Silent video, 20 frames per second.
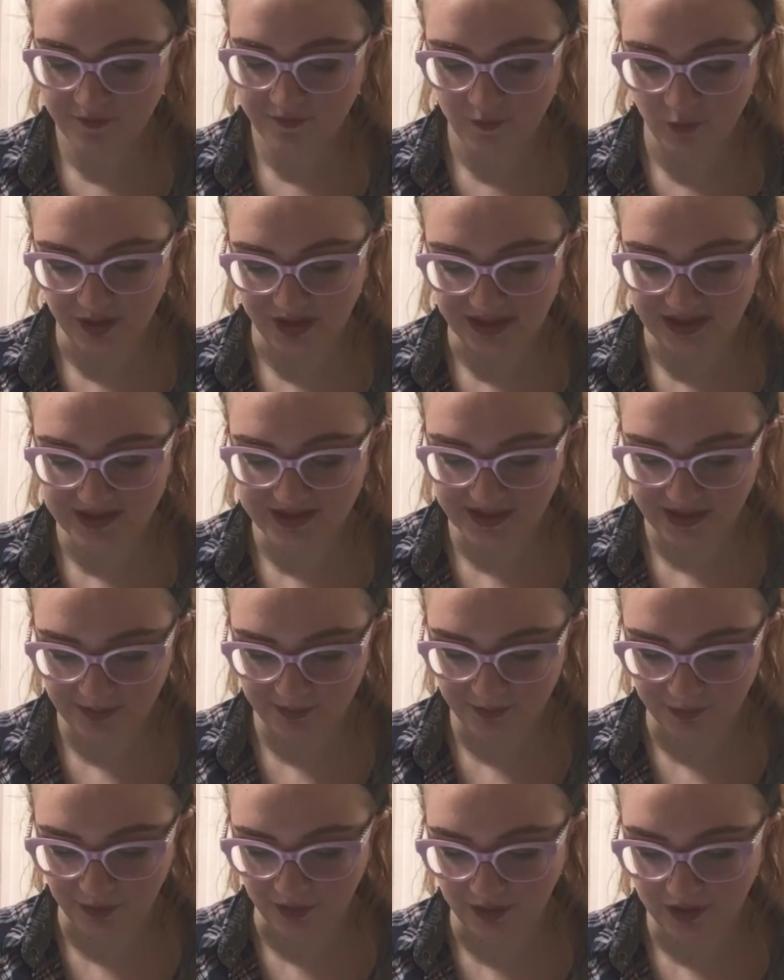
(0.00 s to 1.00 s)
For
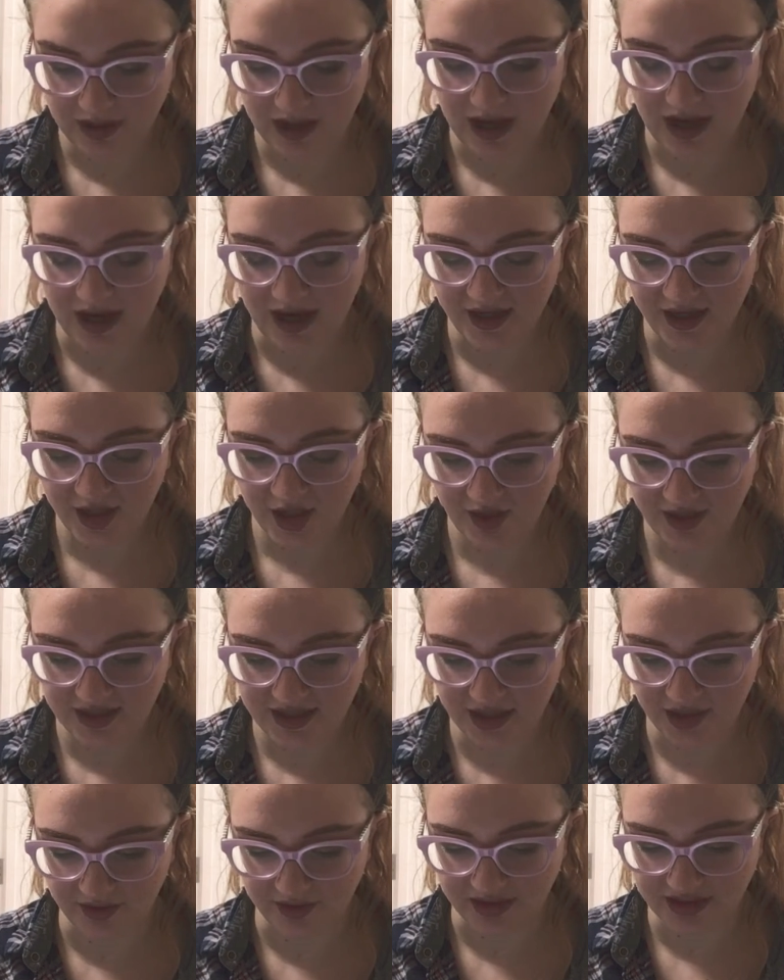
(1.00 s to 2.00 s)
example, higher
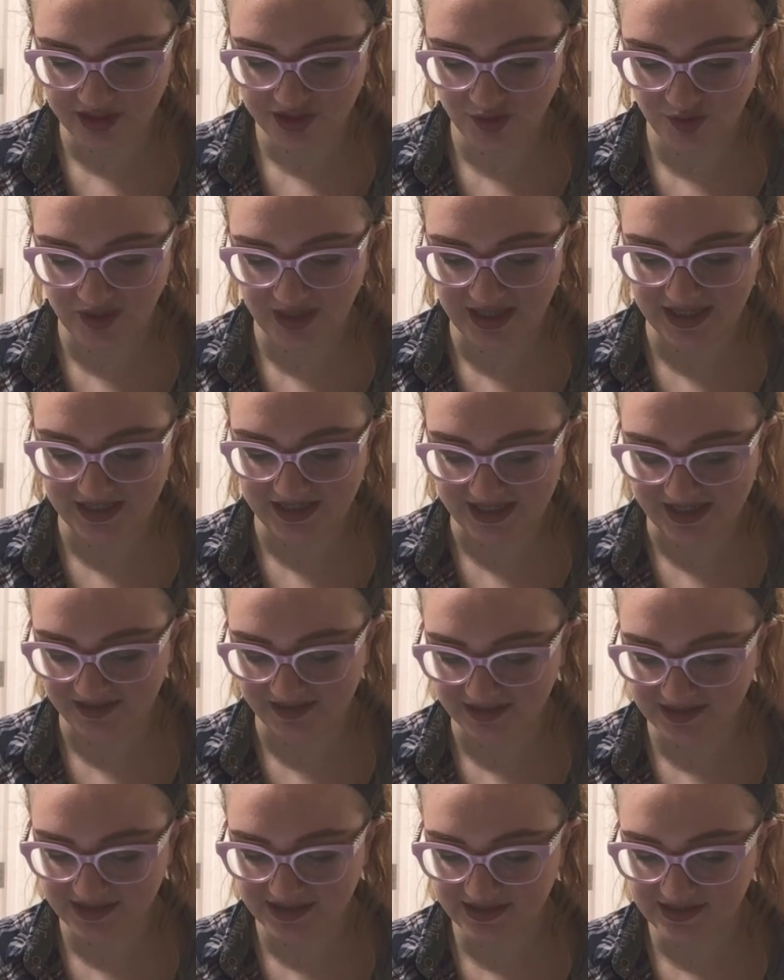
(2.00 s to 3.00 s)
adherence to the
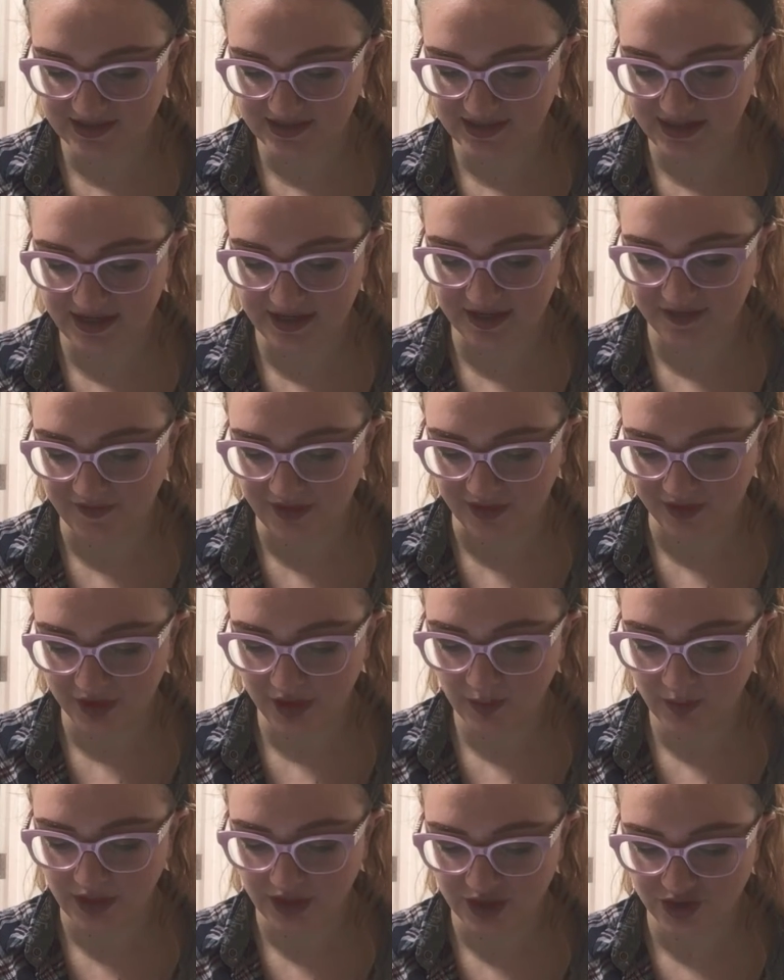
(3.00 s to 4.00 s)
analysis and
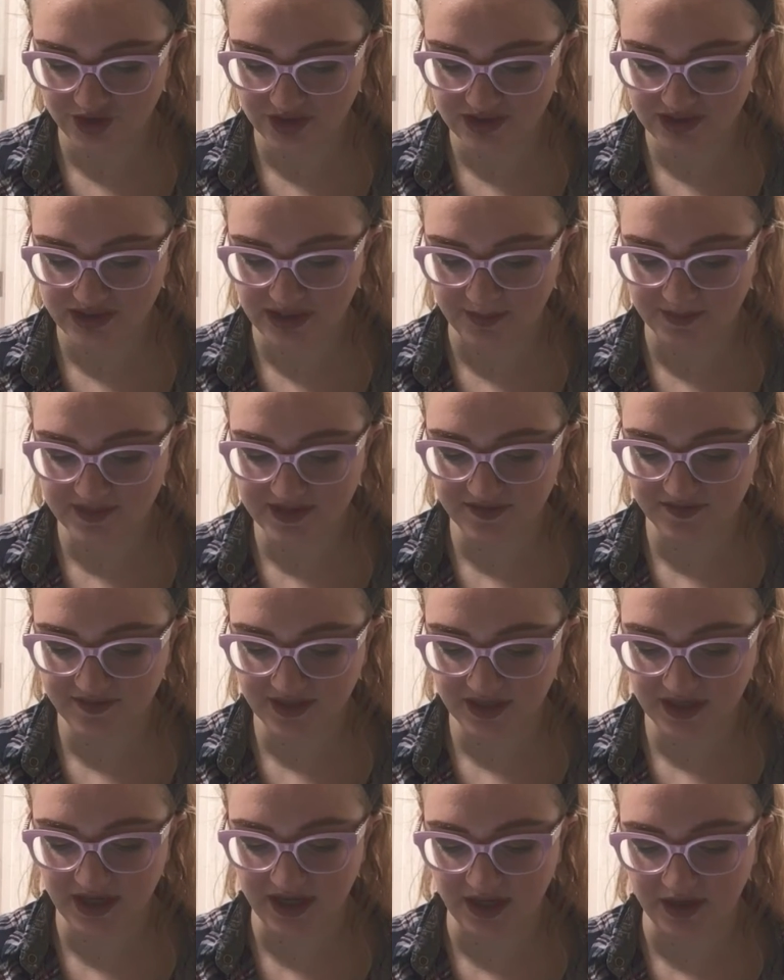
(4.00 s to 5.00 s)
evaluation steps of the
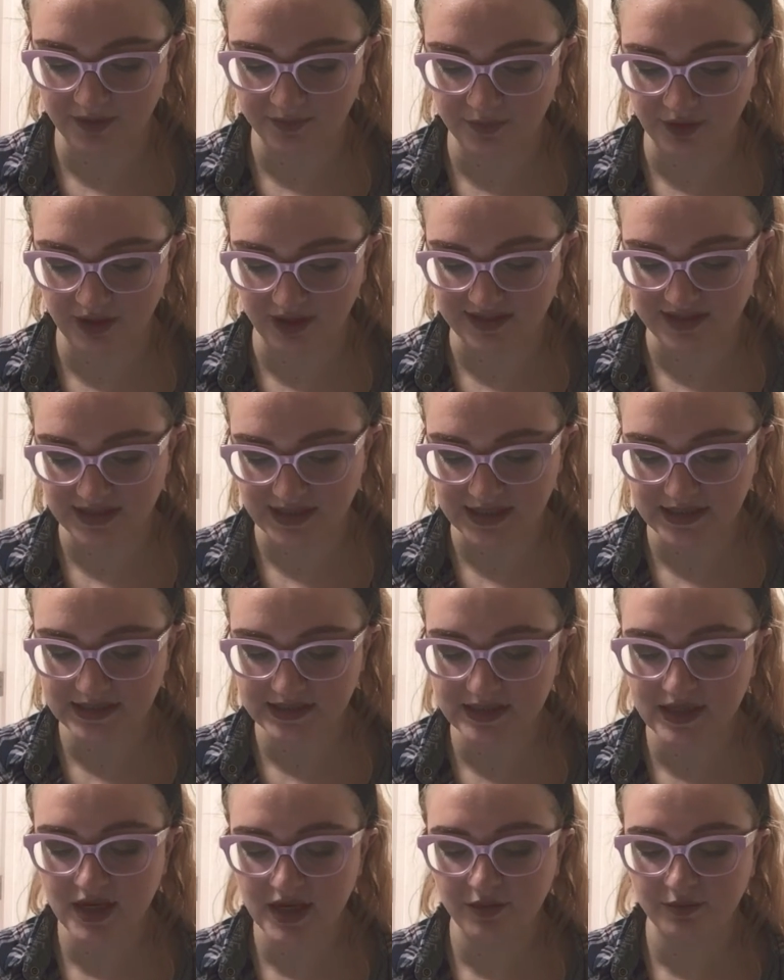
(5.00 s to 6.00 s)
care
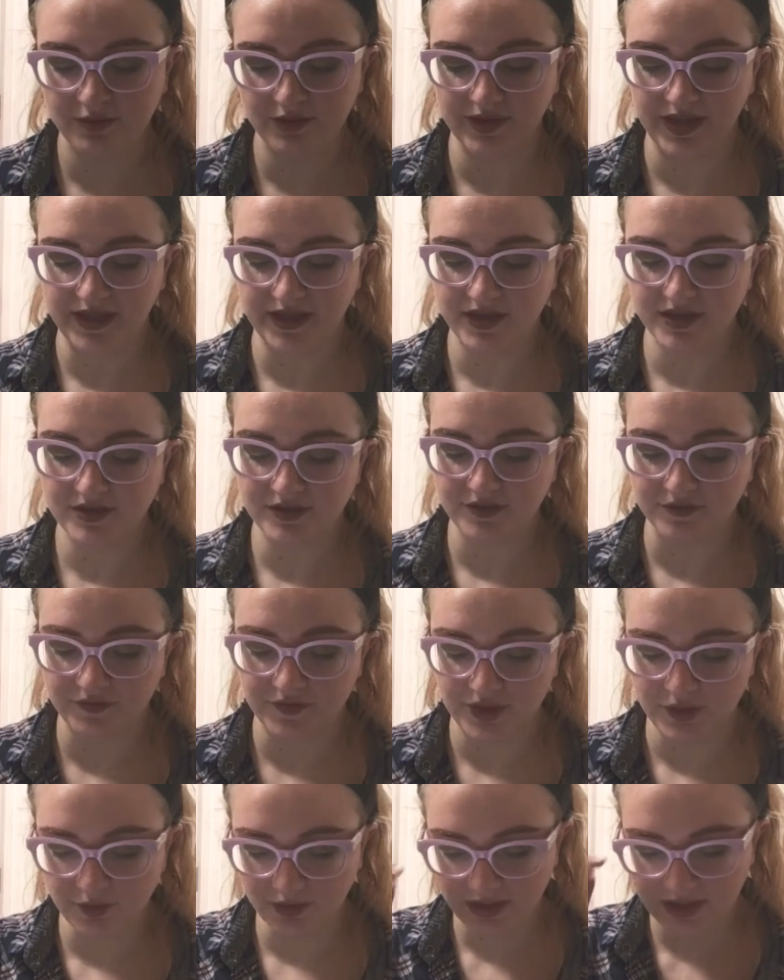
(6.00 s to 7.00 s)
process related to
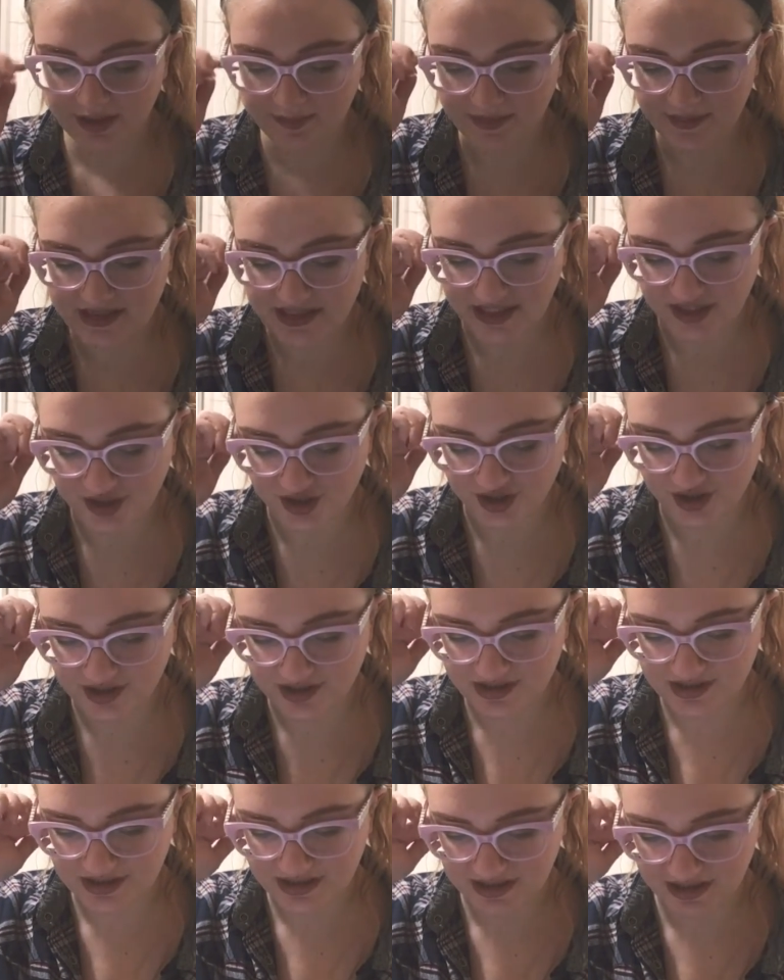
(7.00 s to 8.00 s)
fewer
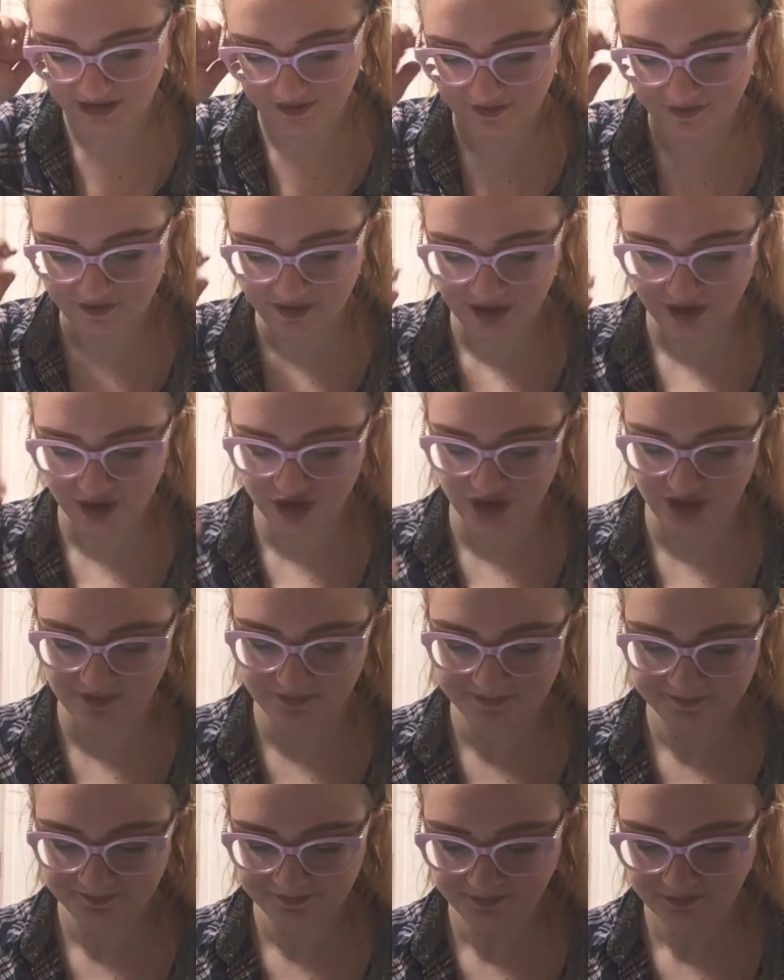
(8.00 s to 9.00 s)
limitations in
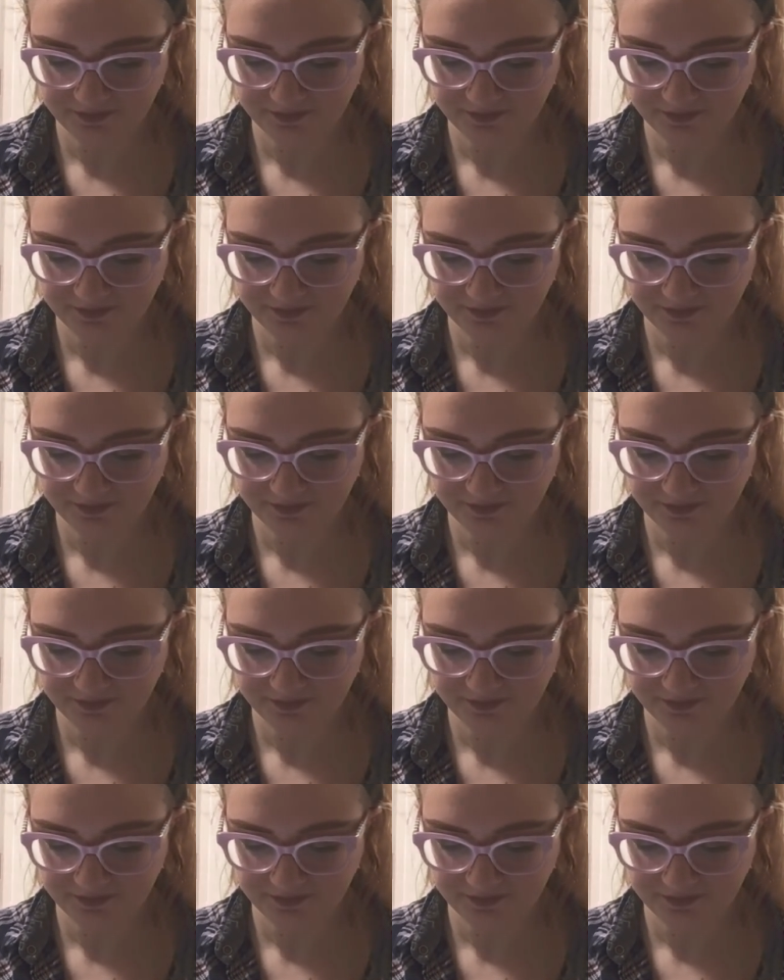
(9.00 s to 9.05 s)
function,